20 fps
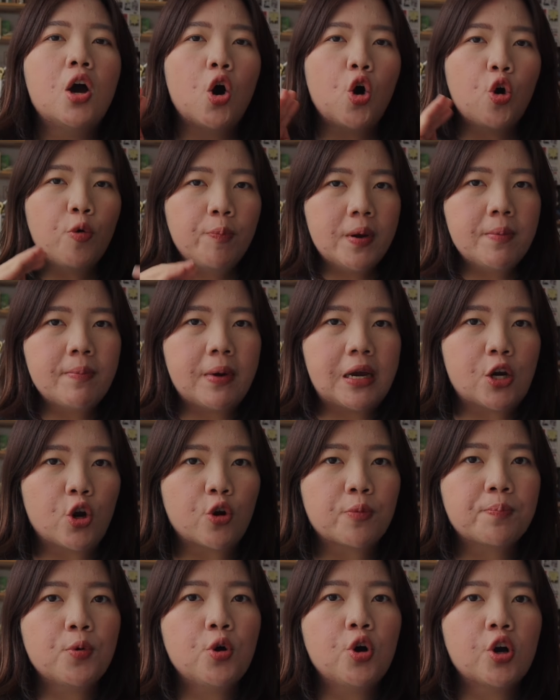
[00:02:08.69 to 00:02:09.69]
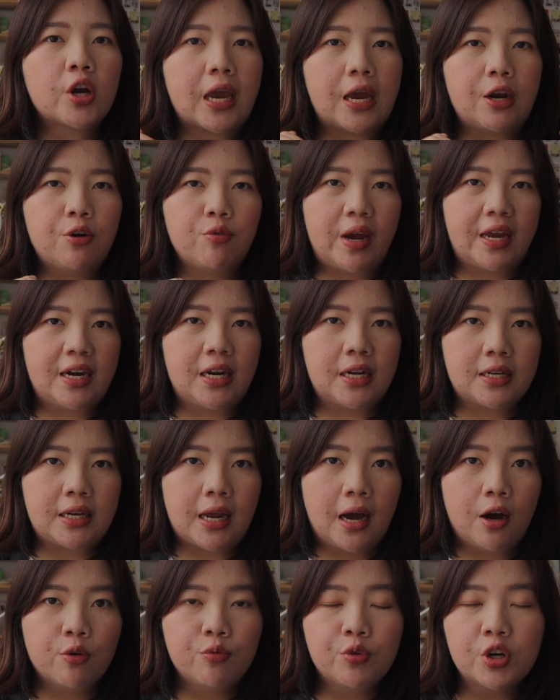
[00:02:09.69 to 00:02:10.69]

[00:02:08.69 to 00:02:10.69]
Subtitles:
open my notebook, and write it down,